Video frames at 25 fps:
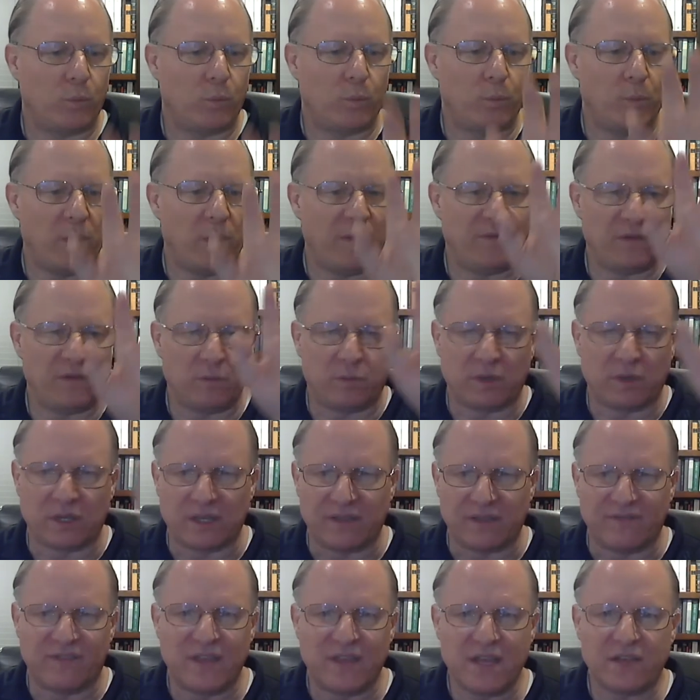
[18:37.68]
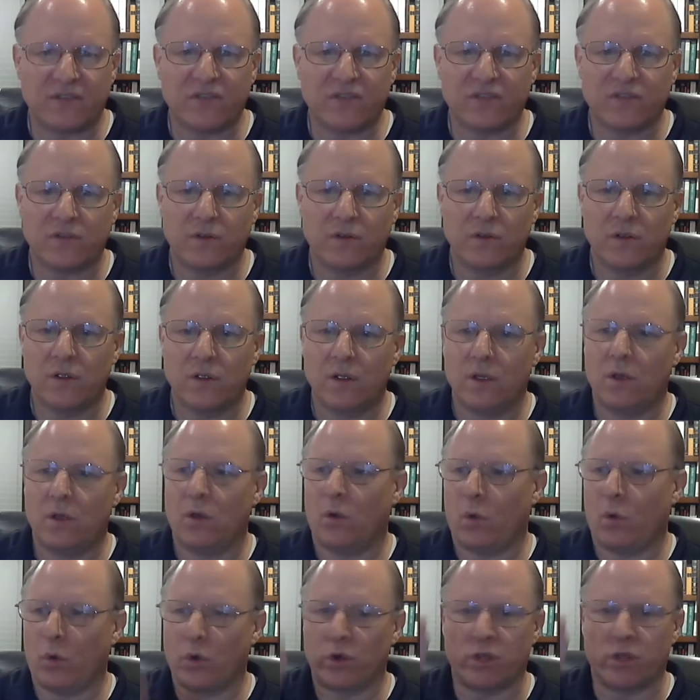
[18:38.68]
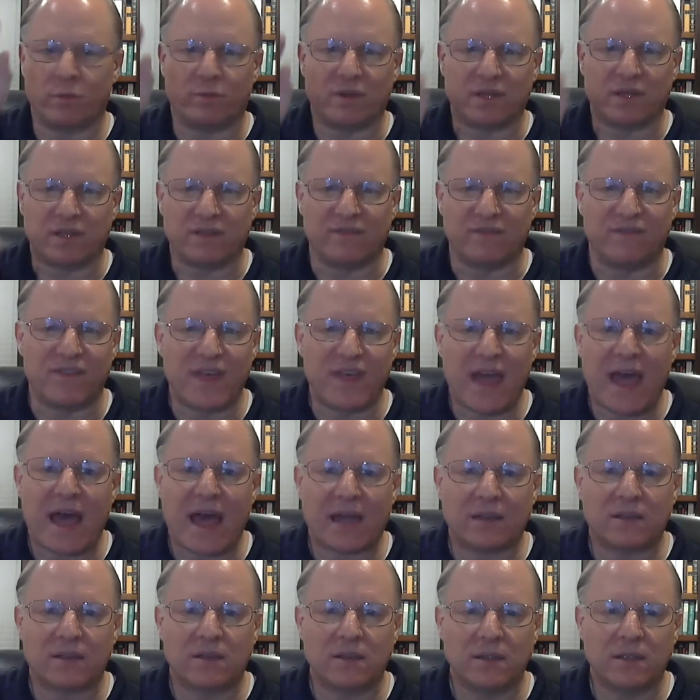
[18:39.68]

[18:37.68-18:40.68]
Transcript: if you believe this or you believe that,